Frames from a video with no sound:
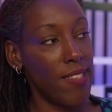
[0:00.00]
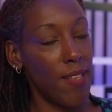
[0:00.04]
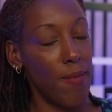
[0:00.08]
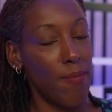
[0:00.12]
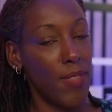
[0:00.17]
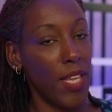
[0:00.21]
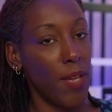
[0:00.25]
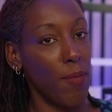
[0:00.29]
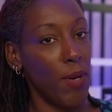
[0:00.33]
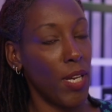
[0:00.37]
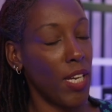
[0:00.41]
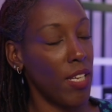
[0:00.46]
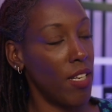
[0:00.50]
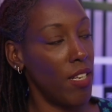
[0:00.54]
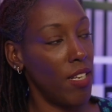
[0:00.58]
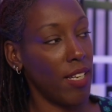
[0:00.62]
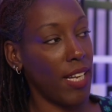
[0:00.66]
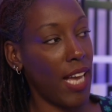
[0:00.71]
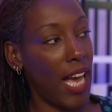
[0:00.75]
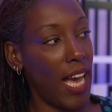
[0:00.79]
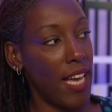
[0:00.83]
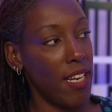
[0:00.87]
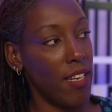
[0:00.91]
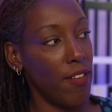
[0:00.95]
something we're going to
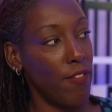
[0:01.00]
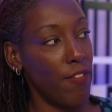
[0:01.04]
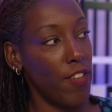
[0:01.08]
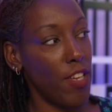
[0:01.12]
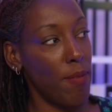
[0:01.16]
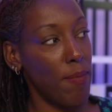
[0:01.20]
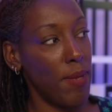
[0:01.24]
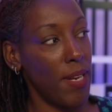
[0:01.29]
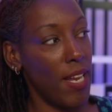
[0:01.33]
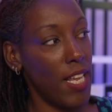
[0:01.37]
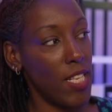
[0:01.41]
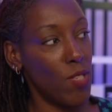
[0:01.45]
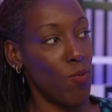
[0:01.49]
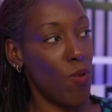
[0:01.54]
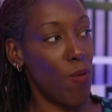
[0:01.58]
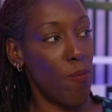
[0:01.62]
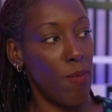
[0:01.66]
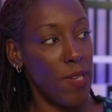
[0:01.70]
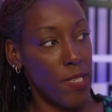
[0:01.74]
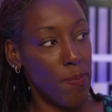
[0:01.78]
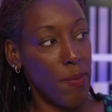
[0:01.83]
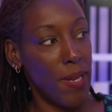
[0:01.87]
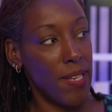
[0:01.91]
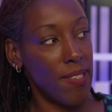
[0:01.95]
look at in a few minutes when
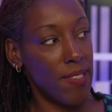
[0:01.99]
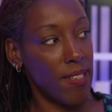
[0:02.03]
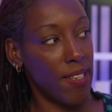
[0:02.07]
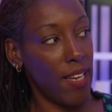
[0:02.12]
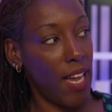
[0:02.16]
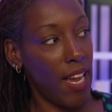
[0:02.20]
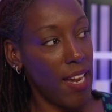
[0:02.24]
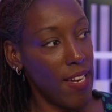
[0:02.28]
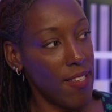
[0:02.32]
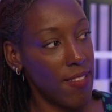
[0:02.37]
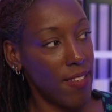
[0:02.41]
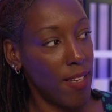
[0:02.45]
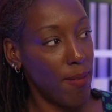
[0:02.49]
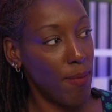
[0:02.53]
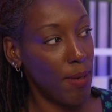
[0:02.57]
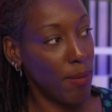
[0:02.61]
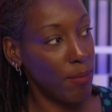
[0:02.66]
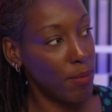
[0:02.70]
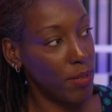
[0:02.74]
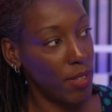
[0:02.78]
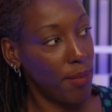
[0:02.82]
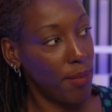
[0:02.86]
we speak to Katie, won't it?